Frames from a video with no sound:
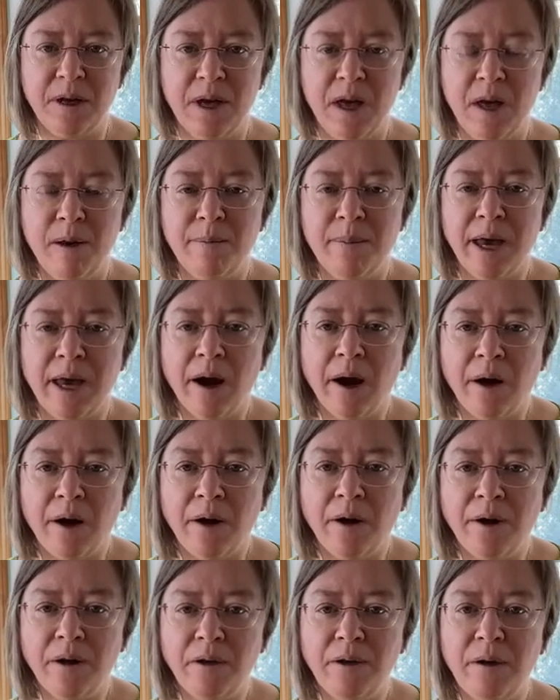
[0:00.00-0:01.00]
May
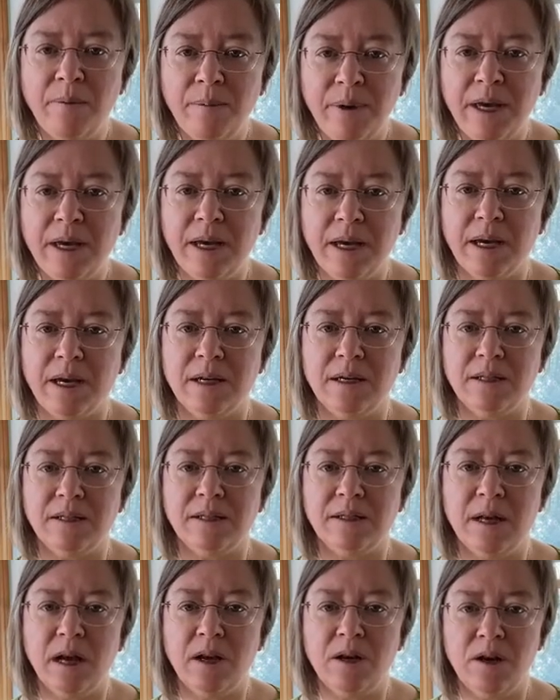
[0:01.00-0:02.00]
all
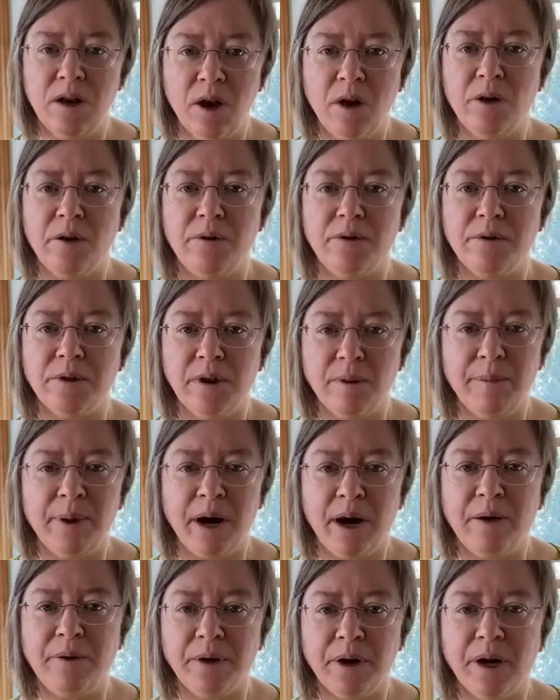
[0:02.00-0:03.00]
beings know the
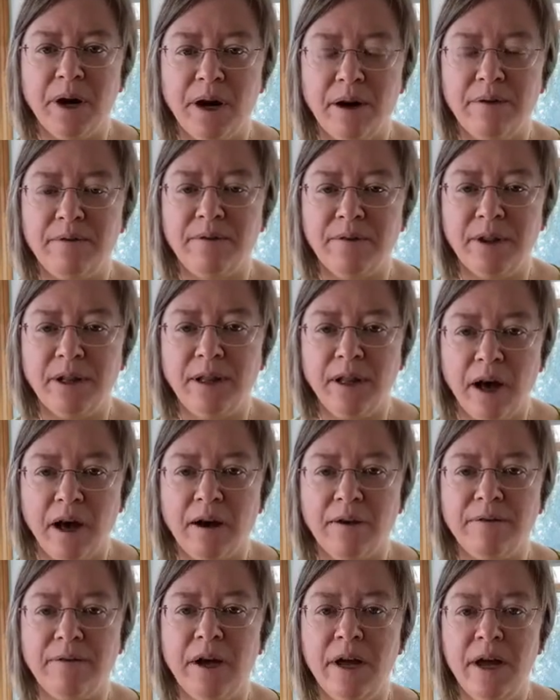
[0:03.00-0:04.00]
power of
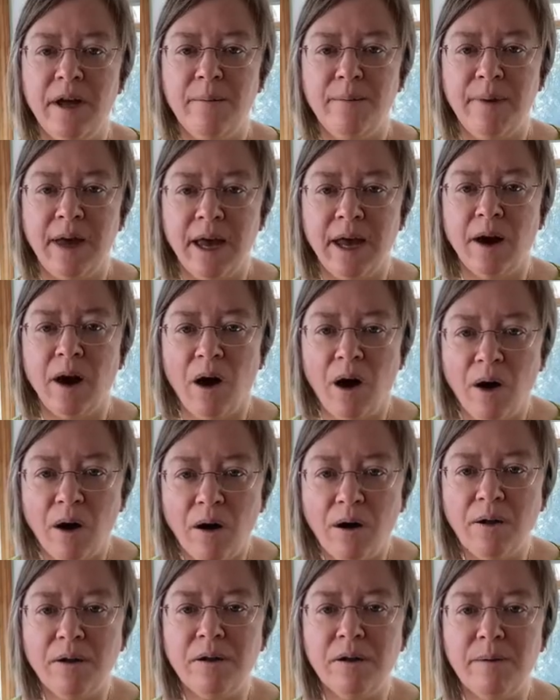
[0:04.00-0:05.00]
love. May
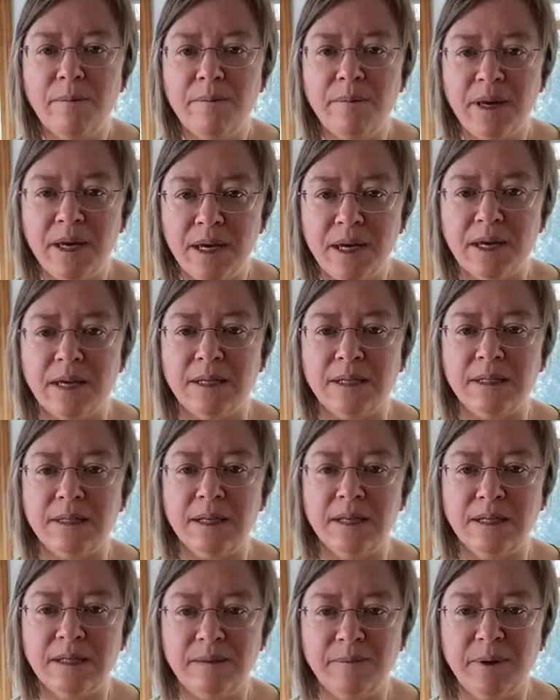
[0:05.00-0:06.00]
all beings
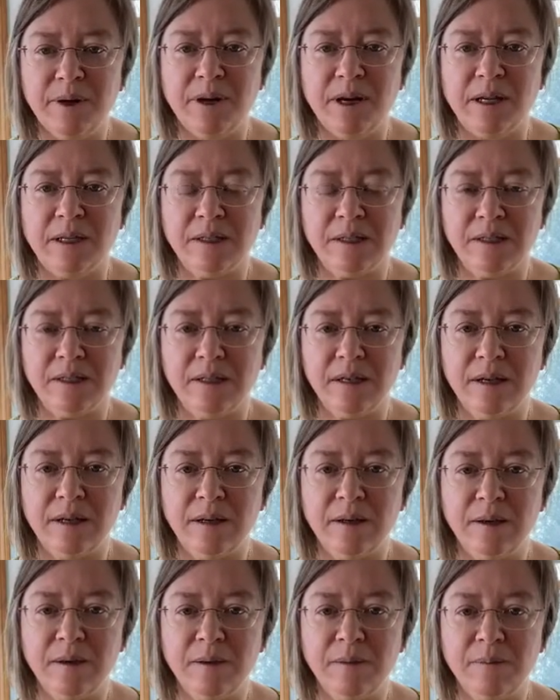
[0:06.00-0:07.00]
experience
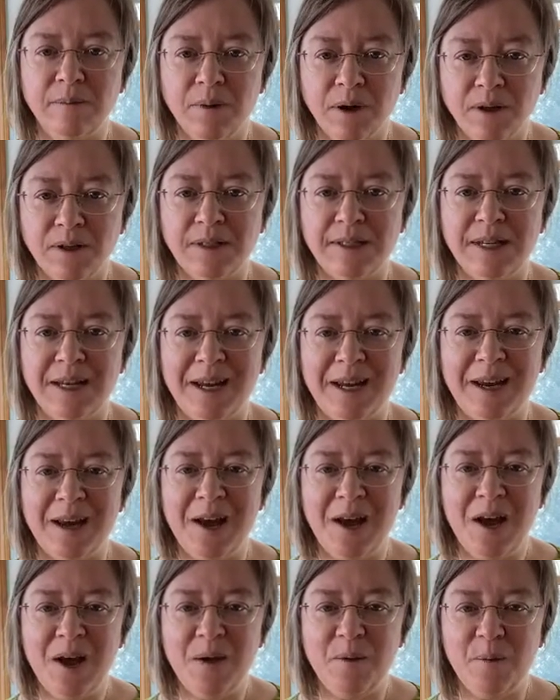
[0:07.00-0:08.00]
mercy.
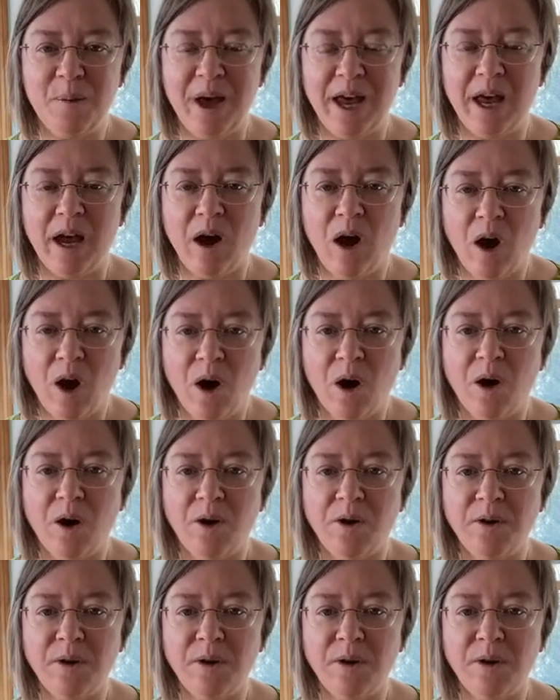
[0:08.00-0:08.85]
May all